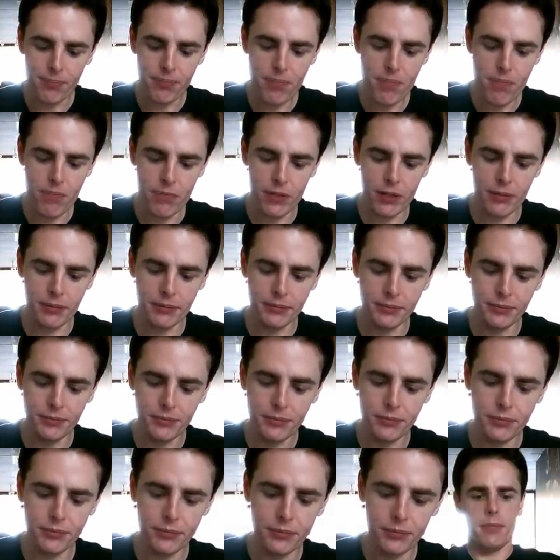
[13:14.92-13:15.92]

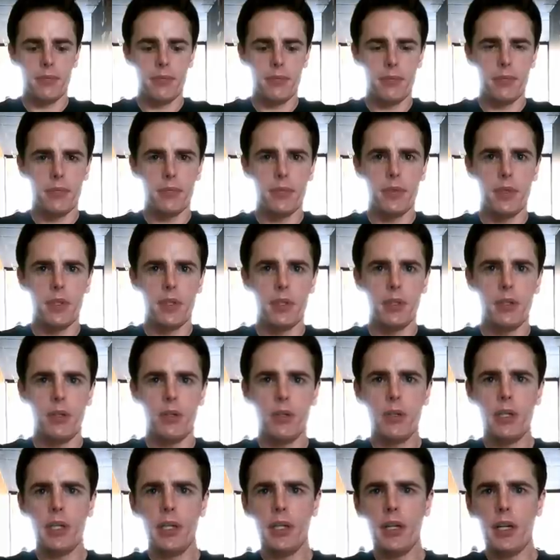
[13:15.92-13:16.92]

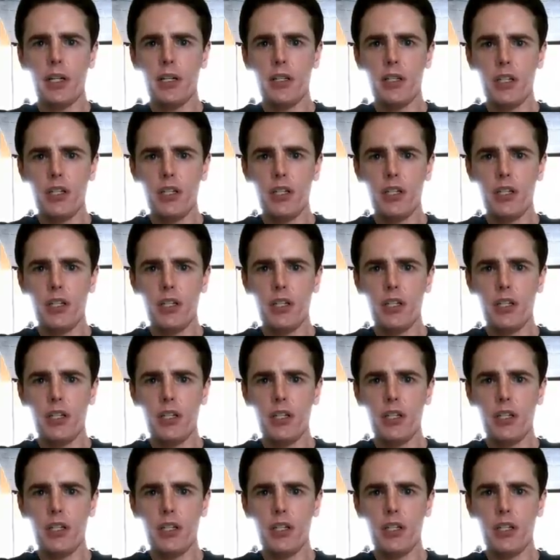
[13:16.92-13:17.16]
Okay guys,